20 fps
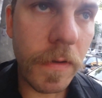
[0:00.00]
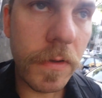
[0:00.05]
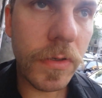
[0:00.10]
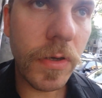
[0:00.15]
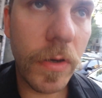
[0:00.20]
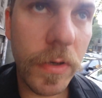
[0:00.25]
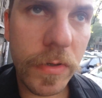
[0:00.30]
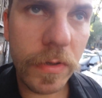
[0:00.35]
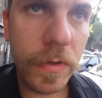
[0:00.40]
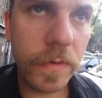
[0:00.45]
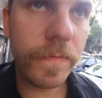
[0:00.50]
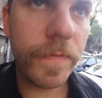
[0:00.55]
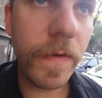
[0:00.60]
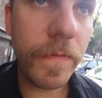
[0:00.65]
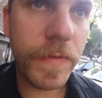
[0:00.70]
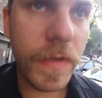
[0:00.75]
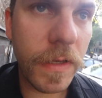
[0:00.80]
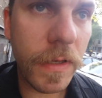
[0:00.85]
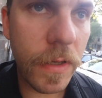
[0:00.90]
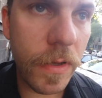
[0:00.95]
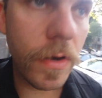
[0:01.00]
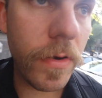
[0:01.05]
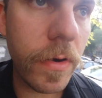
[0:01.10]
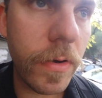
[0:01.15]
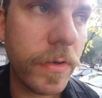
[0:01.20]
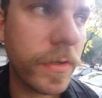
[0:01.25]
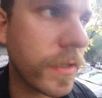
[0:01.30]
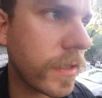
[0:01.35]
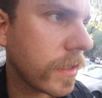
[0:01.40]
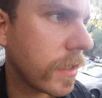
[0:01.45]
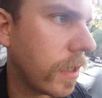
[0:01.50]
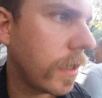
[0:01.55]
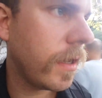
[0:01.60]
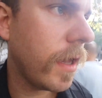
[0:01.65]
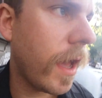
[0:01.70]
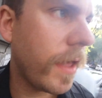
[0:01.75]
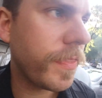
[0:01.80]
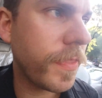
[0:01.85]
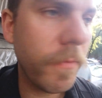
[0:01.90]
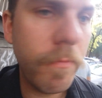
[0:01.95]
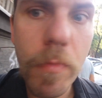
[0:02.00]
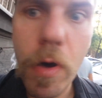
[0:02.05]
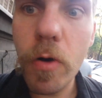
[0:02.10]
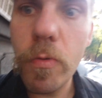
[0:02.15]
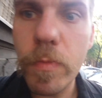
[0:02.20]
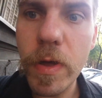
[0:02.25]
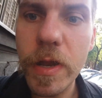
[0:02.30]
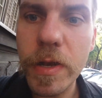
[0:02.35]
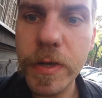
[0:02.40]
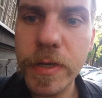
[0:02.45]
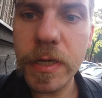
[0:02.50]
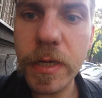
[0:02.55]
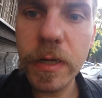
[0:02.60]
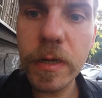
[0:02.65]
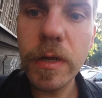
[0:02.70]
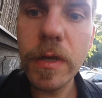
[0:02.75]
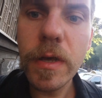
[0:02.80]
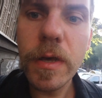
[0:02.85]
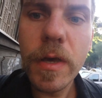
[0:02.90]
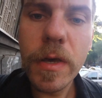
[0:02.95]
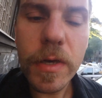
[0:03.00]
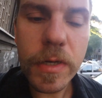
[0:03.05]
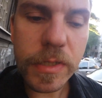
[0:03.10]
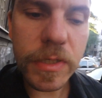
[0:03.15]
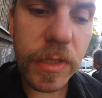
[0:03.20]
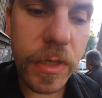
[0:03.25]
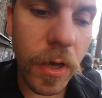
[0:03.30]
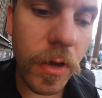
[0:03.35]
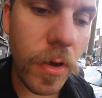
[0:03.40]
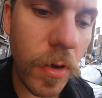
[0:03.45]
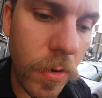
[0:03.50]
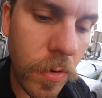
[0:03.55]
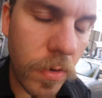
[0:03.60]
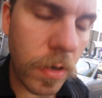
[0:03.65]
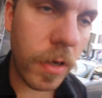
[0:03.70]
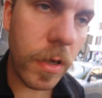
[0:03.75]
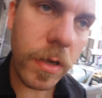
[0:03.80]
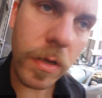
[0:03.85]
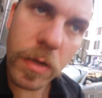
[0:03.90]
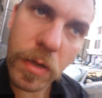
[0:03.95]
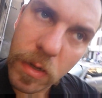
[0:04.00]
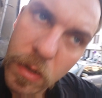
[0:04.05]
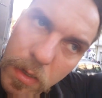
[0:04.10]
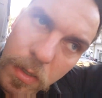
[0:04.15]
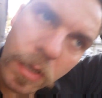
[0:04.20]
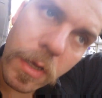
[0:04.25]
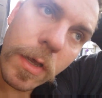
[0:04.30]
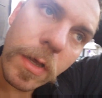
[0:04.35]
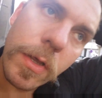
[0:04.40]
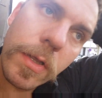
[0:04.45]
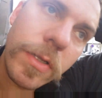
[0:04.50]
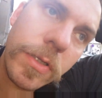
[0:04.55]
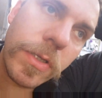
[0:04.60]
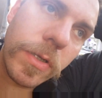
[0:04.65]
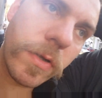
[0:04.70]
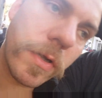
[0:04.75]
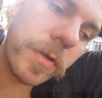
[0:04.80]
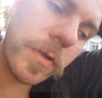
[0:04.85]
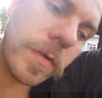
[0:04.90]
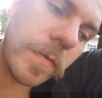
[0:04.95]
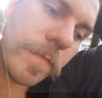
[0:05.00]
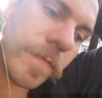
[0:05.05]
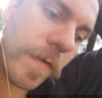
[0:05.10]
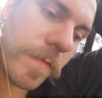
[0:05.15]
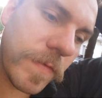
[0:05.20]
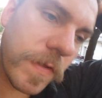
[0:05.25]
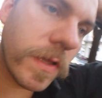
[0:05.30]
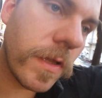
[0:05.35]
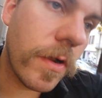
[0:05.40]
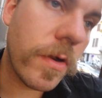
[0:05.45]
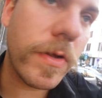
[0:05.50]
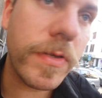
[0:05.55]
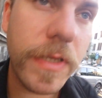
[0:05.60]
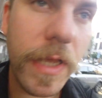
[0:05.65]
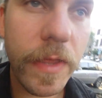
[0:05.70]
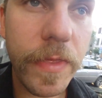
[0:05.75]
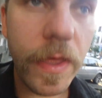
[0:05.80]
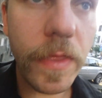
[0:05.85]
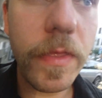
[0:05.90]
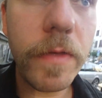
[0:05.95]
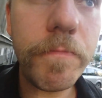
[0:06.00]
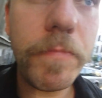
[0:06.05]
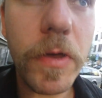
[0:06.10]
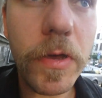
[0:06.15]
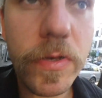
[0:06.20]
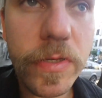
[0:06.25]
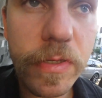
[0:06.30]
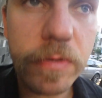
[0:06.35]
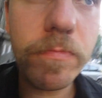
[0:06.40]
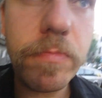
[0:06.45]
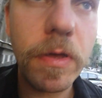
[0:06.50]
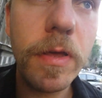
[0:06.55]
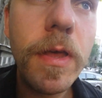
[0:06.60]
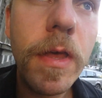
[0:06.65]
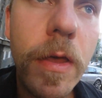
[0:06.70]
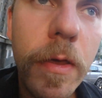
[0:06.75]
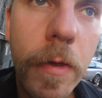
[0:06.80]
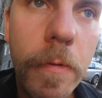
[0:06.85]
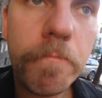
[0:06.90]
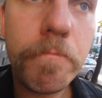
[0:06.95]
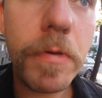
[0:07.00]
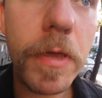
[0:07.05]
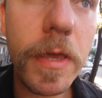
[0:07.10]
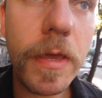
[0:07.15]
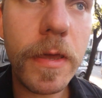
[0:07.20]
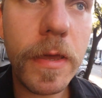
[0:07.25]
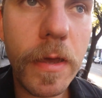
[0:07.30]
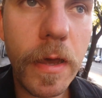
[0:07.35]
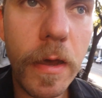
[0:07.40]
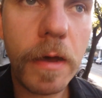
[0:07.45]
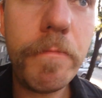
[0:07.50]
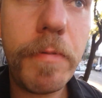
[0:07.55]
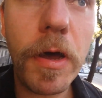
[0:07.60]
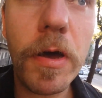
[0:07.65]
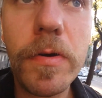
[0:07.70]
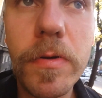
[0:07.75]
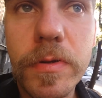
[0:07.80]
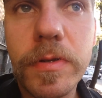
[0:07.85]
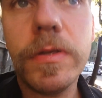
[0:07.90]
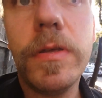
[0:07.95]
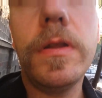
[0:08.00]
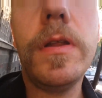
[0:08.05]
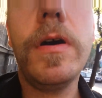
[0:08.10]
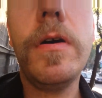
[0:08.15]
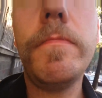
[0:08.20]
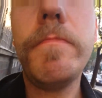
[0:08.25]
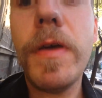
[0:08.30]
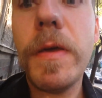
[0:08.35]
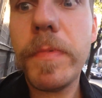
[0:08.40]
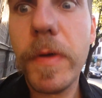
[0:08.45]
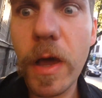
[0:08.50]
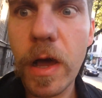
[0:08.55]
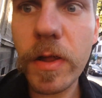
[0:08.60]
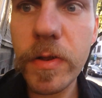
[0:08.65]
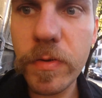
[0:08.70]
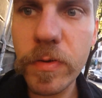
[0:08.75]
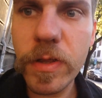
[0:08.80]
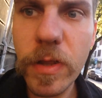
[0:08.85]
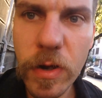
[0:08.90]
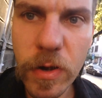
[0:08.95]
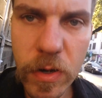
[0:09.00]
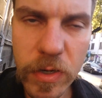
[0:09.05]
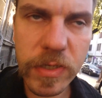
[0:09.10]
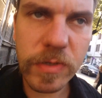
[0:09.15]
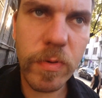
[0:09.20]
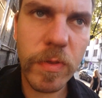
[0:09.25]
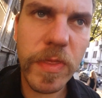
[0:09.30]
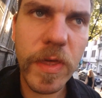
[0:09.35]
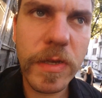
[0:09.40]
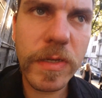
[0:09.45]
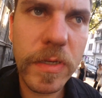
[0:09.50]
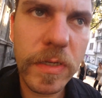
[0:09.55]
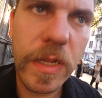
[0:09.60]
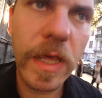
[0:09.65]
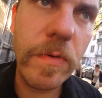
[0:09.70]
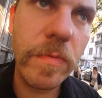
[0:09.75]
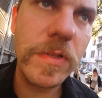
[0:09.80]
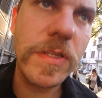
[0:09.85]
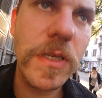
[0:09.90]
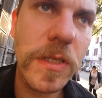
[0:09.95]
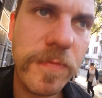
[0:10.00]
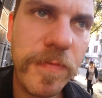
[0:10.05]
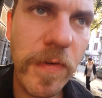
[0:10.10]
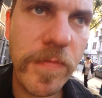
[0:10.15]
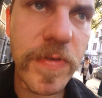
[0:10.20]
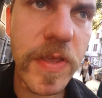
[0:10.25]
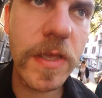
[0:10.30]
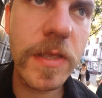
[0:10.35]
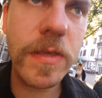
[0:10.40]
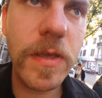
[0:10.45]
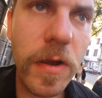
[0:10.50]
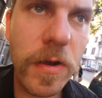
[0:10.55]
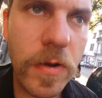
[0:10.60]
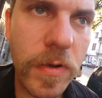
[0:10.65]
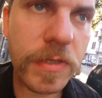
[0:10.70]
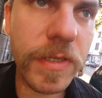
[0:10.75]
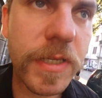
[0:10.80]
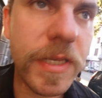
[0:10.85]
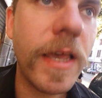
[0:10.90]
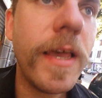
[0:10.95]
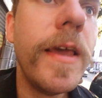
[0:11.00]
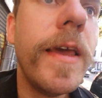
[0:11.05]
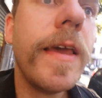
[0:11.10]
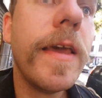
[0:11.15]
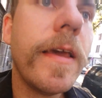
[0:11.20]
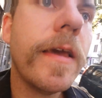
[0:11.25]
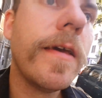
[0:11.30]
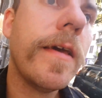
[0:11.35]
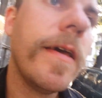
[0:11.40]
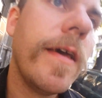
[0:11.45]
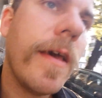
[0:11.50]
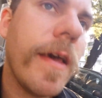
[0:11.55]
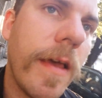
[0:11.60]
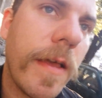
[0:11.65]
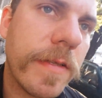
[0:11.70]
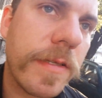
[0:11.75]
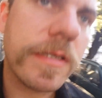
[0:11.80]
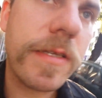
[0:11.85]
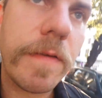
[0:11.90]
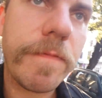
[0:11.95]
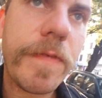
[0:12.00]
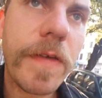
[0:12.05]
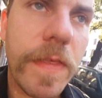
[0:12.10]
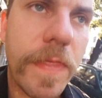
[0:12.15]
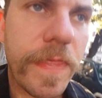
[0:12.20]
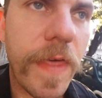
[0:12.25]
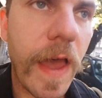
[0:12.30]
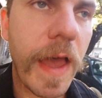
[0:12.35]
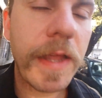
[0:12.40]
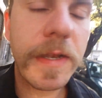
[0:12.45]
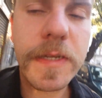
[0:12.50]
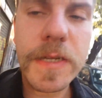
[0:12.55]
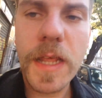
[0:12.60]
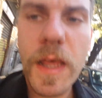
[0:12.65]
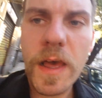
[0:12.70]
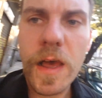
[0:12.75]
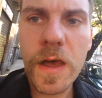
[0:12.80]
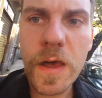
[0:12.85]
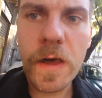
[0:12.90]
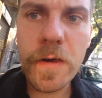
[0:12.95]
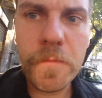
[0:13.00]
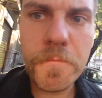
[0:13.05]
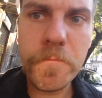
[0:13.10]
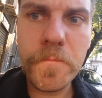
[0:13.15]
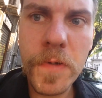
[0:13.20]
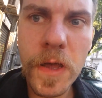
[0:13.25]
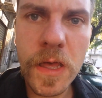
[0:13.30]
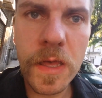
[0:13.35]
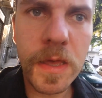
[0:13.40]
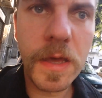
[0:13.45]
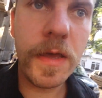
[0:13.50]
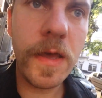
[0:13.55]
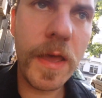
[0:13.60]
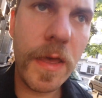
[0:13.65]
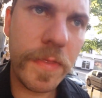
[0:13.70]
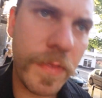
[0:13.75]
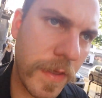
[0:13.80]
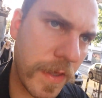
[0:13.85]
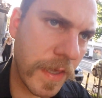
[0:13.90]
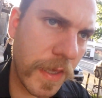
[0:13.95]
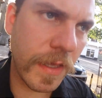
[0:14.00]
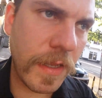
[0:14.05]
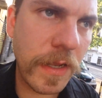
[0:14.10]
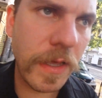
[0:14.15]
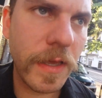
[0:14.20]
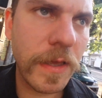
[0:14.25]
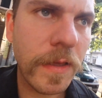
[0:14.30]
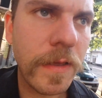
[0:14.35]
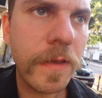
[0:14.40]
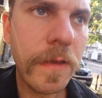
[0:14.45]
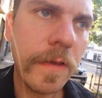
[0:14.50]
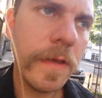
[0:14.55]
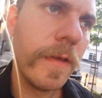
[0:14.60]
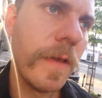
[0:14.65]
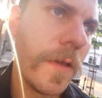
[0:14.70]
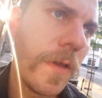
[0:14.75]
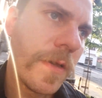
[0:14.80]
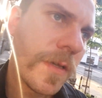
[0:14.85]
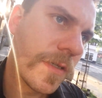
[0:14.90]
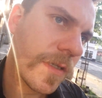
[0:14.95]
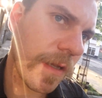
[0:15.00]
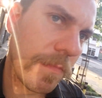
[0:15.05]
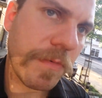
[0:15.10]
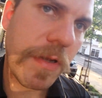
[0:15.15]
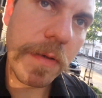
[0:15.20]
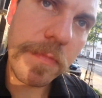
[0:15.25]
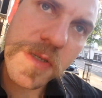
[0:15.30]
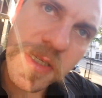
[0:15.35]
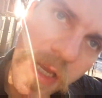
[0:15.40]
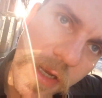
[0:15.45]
euros at the moment. So 250 euros, and then the bills will be about, you know, maybe 100 euros with internet, which is 15 euros and stuff like that. And the heating, sometimes